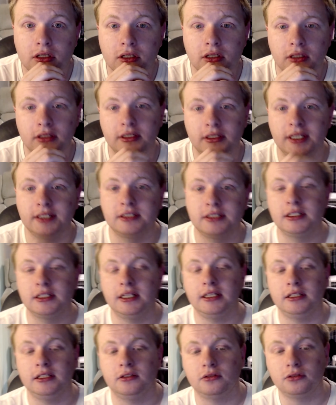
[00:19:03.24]

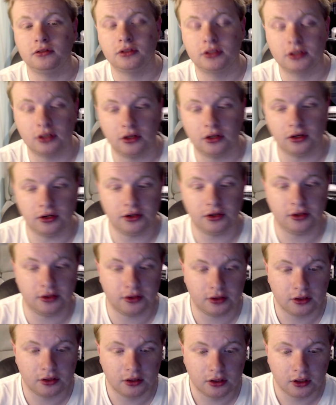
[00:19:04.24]
Disney also
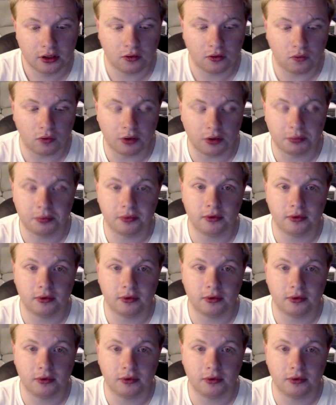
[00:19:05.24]
would.